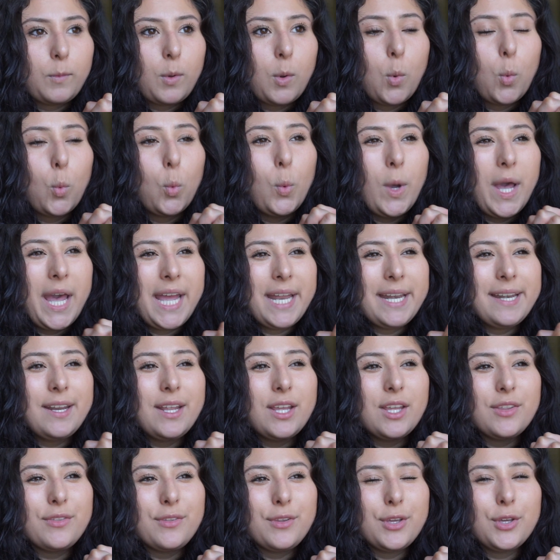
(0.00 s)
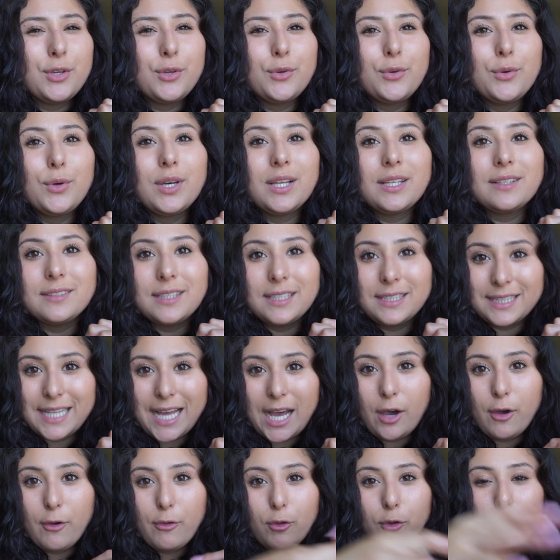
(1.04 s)
when you
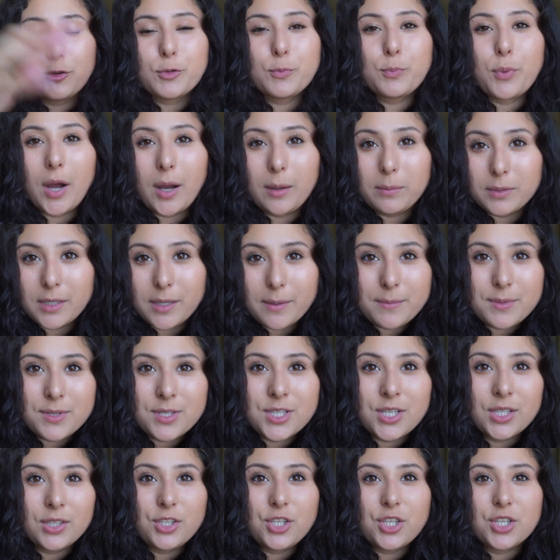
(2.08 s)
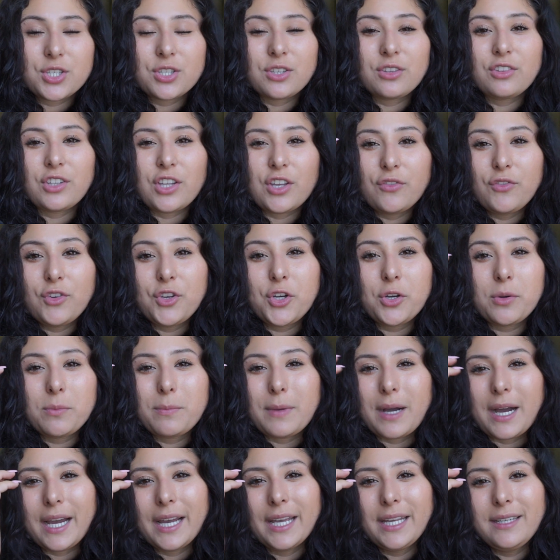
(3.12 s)
allow those problems to just live in your
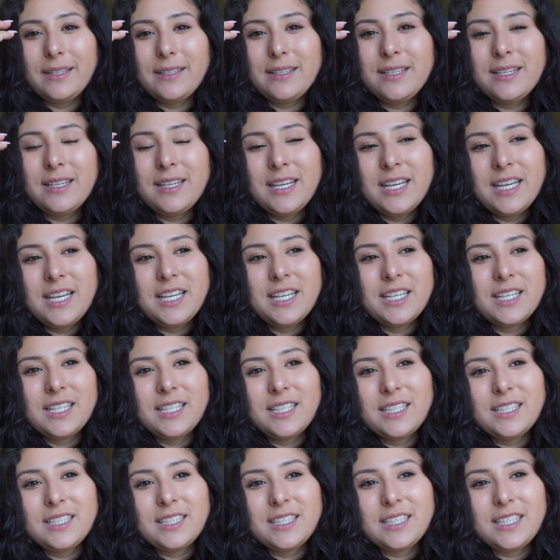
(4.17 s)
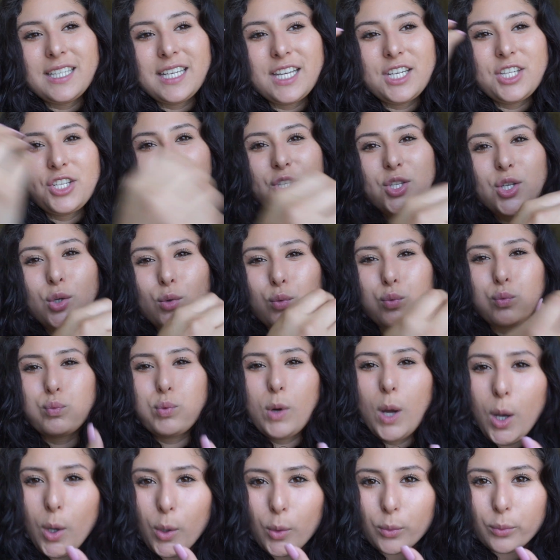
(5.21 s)
mind, it just
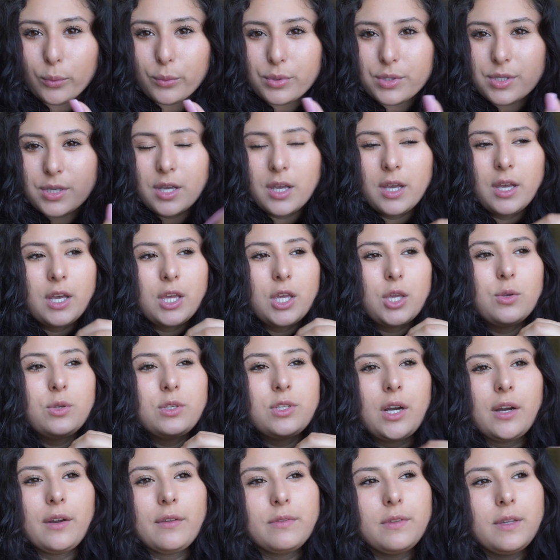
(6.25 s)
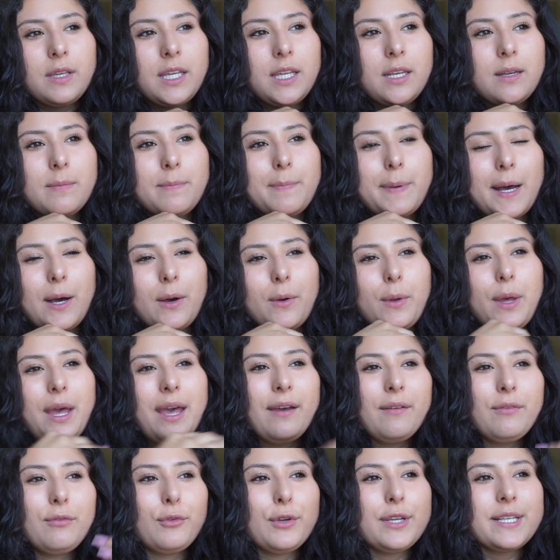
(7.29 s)
grows. You start thinking about
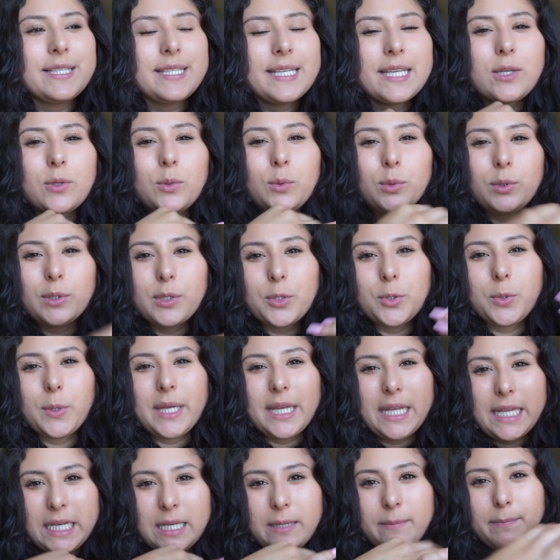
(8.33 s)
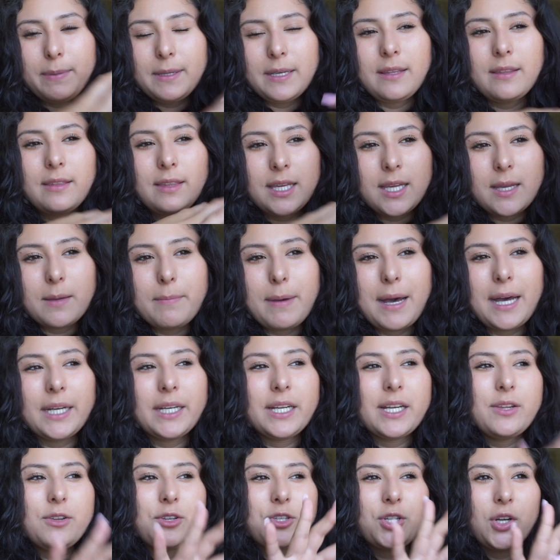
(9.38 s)
every single little itty bitty thing about
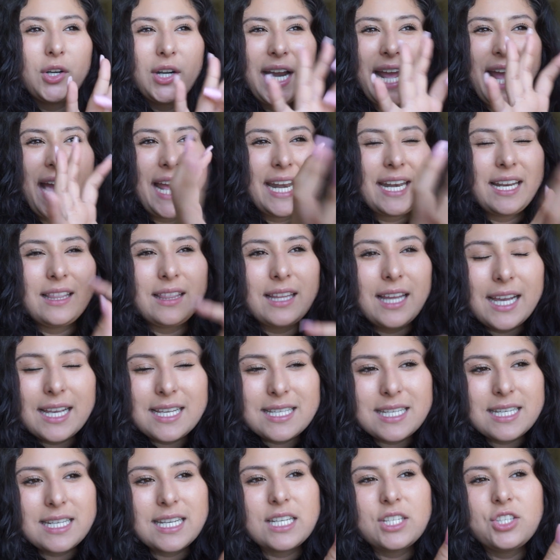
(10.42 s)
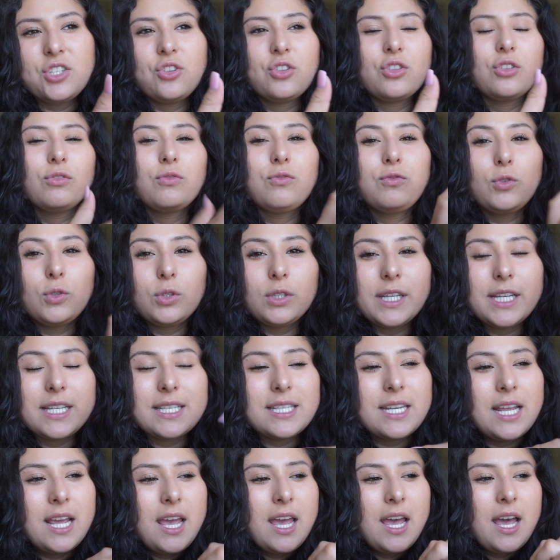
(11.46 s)
it. You start analyzing it to the
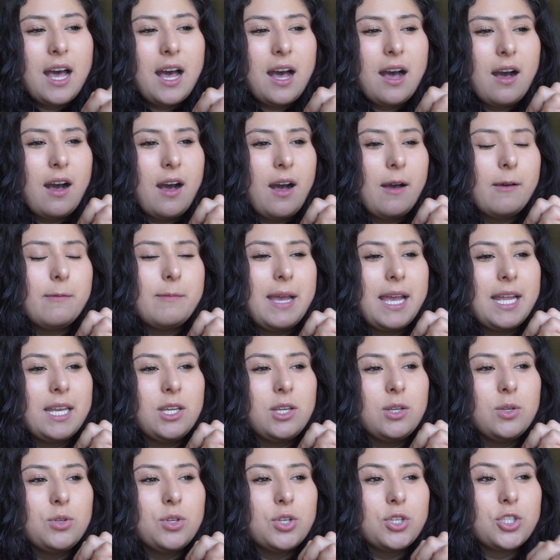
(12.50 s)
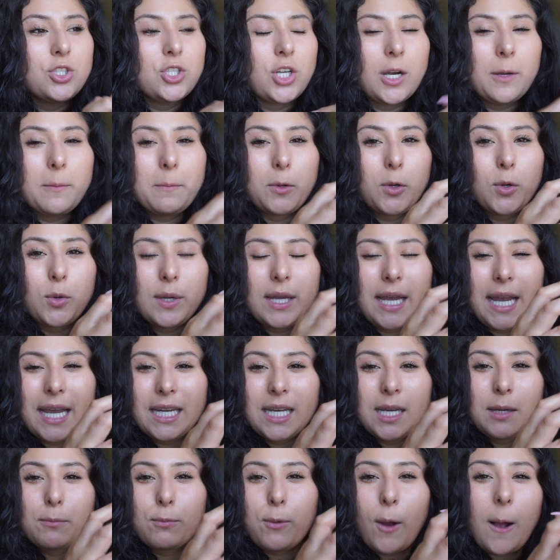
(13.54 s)
fullest, and you just start
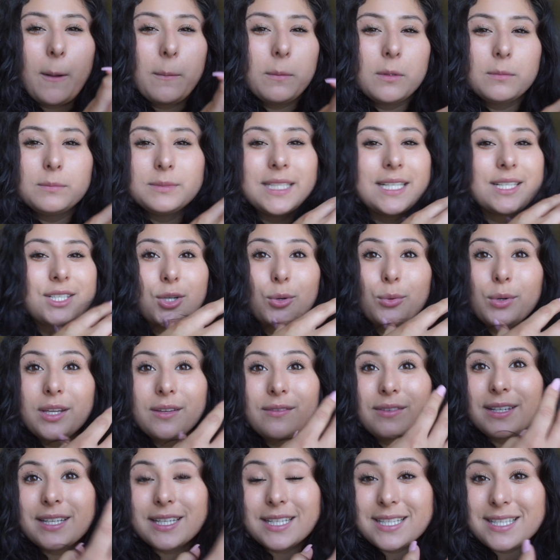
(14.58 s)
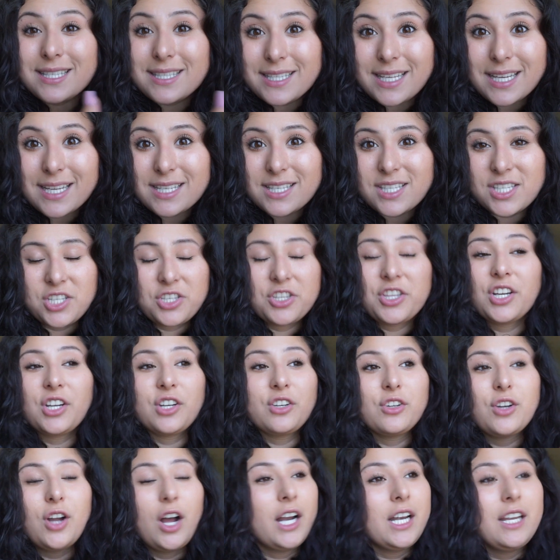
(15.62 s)
creating problems that don't even exist.
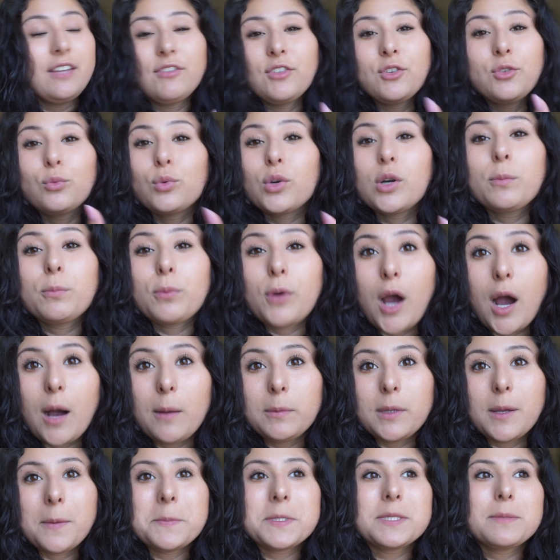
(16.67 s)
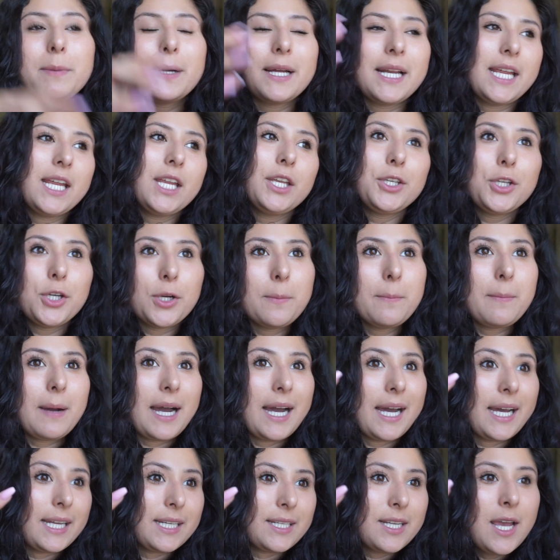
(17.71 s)
They're not even real problems, but in your
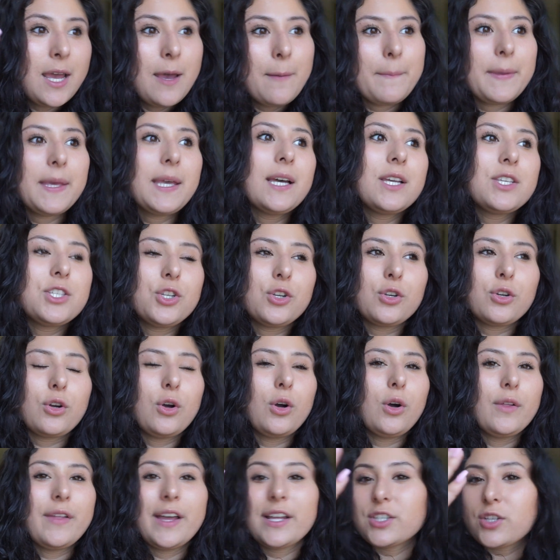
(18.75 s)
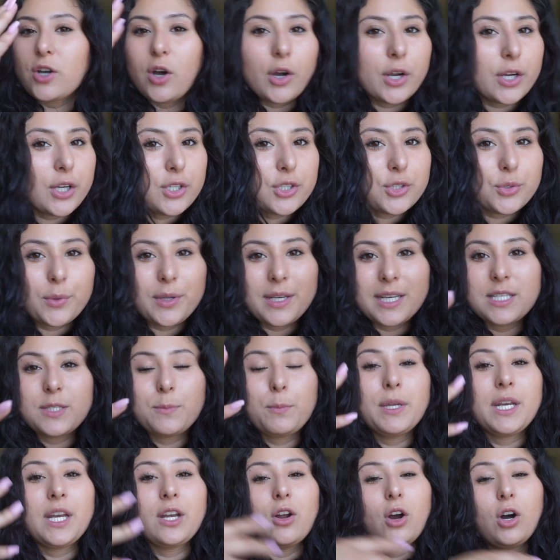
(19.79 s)
mind, because that's all you're doing is
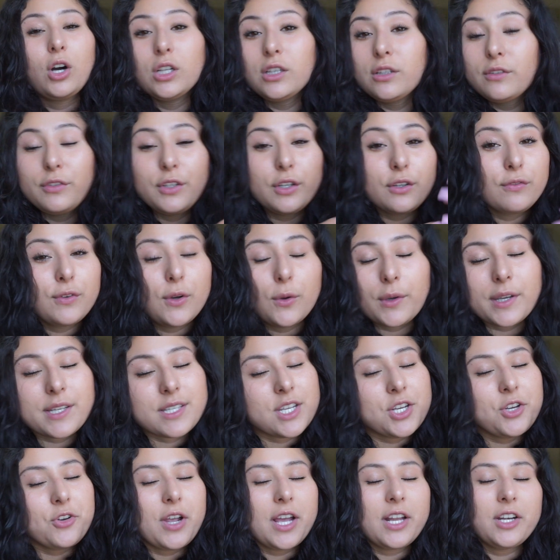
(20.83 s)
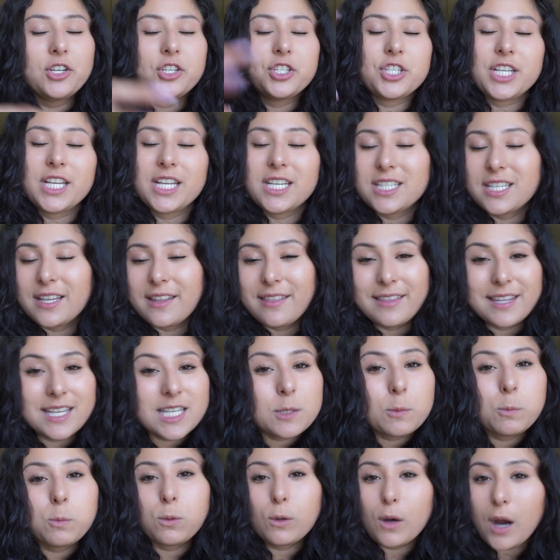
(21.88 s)
putting all of your focus and your energy into
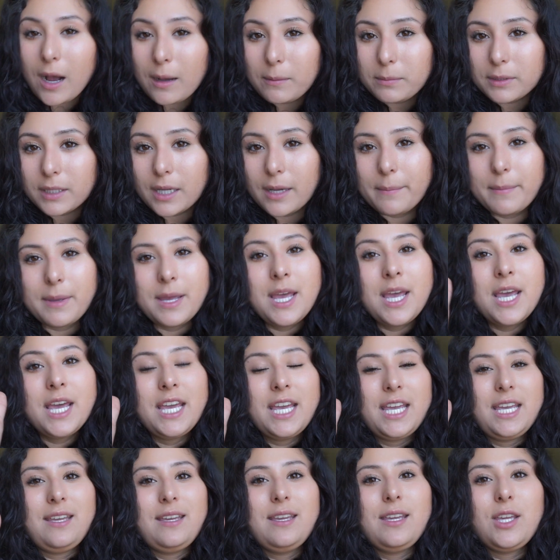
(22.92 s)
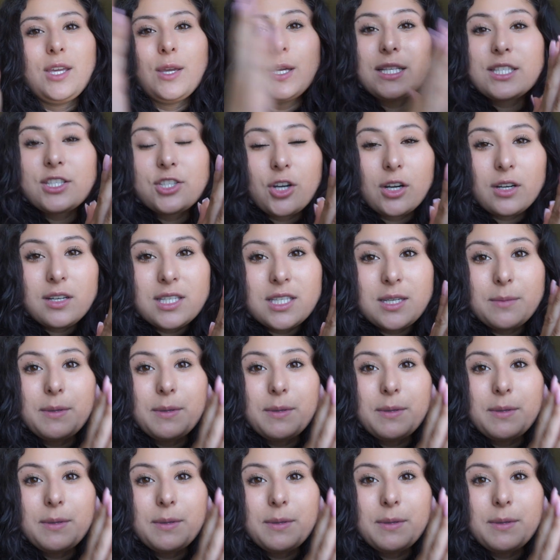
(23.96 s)
this problem. It starts to